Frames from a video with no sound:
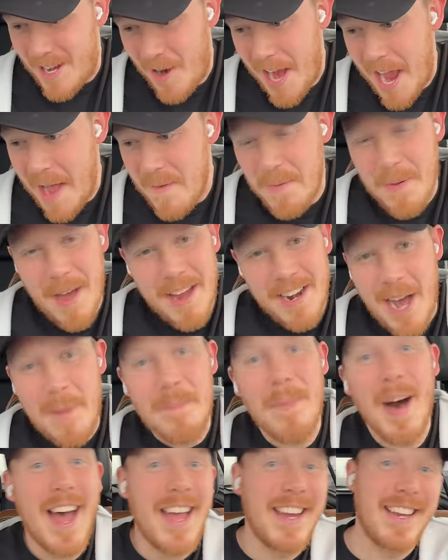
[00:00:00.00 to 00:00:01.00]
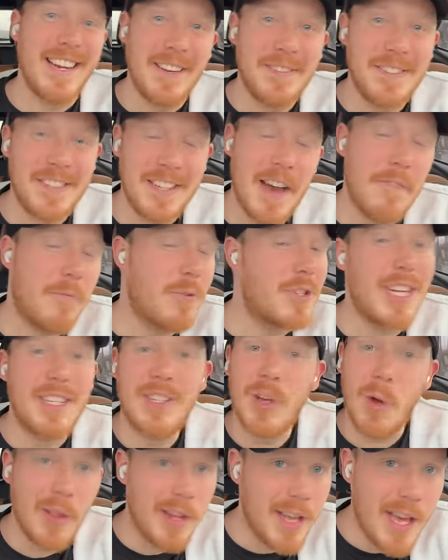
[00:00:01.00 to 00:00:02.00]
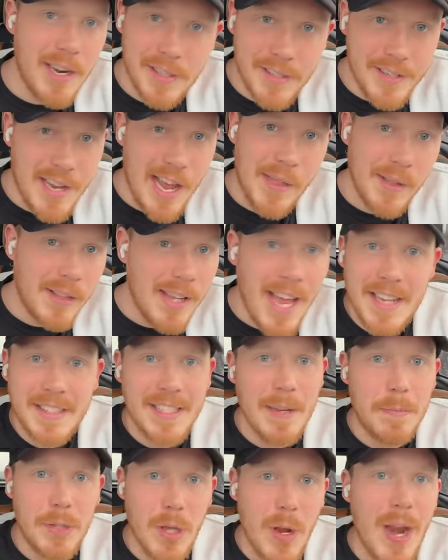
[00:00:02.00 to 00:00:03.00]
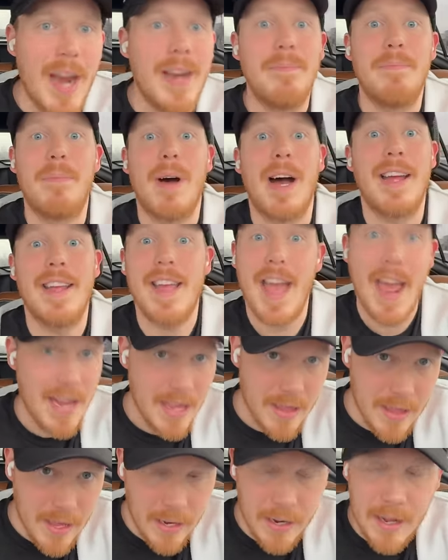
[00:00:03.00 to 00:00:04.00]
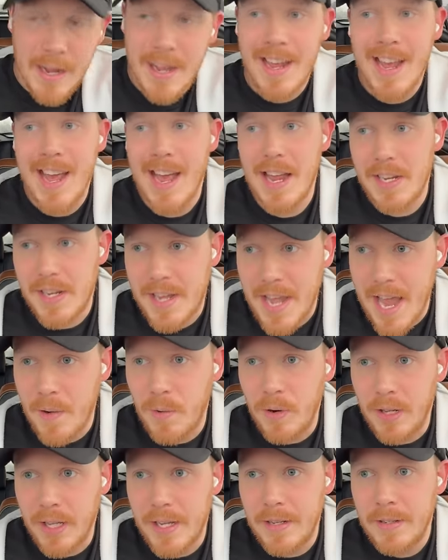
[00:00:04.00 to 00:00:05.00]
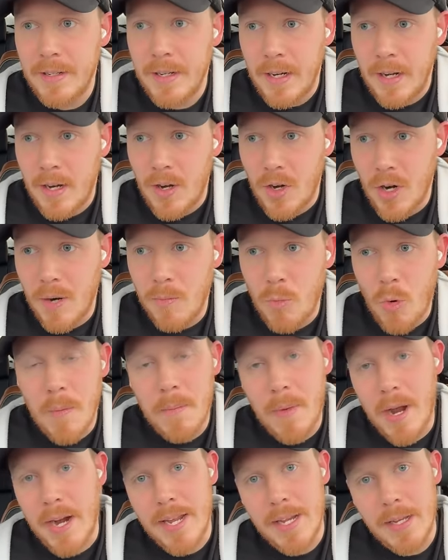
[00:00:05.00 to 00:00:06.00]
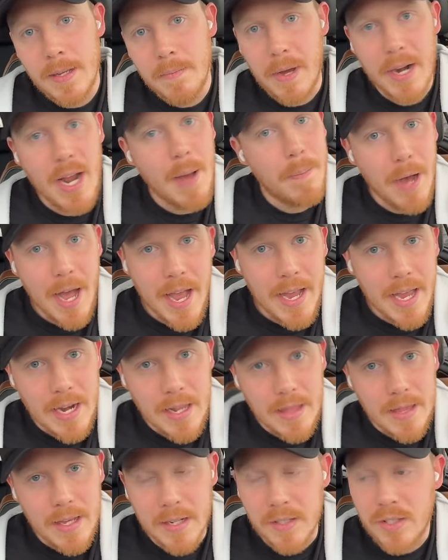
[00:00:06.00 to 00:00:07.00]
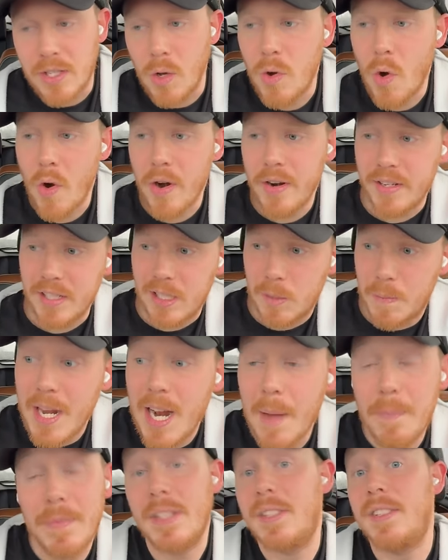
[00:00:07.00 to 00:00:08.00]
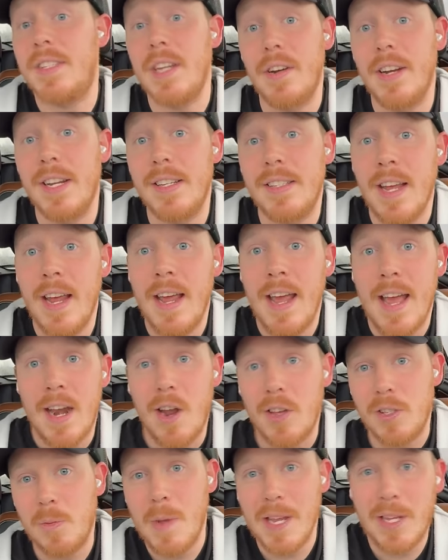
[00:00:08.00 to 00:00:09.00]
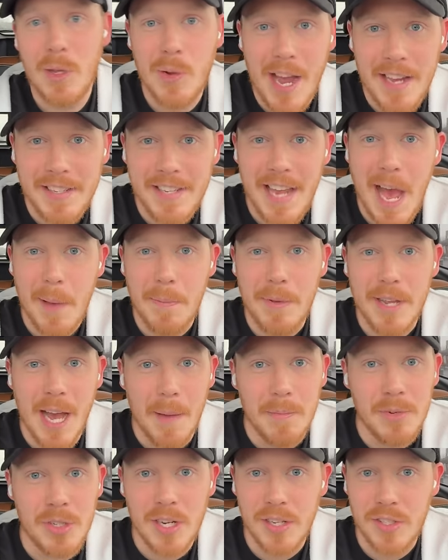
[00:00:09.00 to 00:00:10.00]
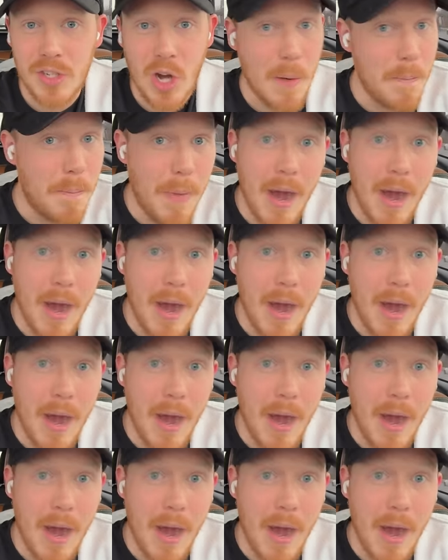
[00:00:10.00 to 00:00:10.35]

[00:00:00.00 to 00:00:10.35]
crap about not buying enough stuff, which I totally understand. The last episode, I didn't buy anything, and you can't really earn more money by not buying anything. So in order to speed up this series and also make you guys happy, I'm just gonna start